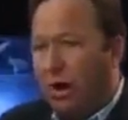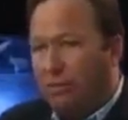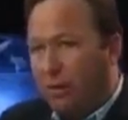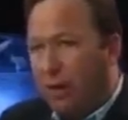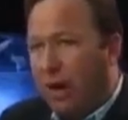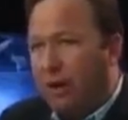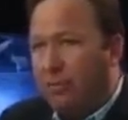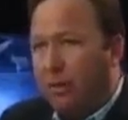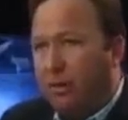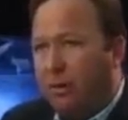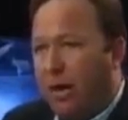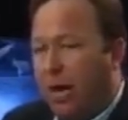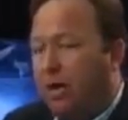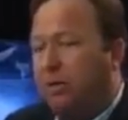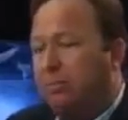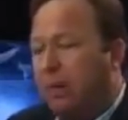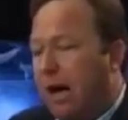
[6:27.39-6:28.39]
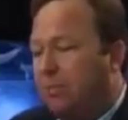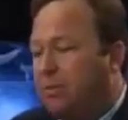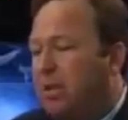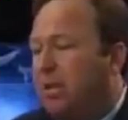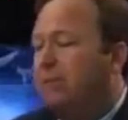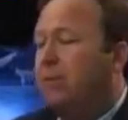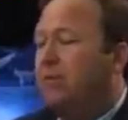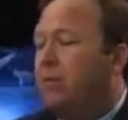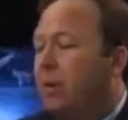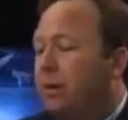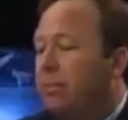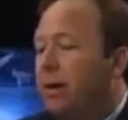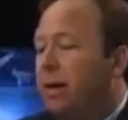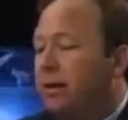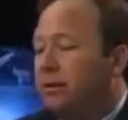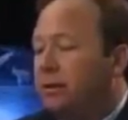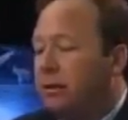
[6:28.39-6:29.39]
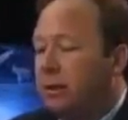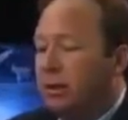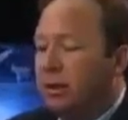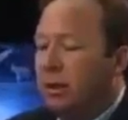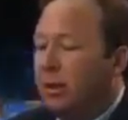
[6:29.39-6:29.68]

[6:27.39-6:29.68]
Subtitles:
after Adam Kokesh pops in for 20 minutes.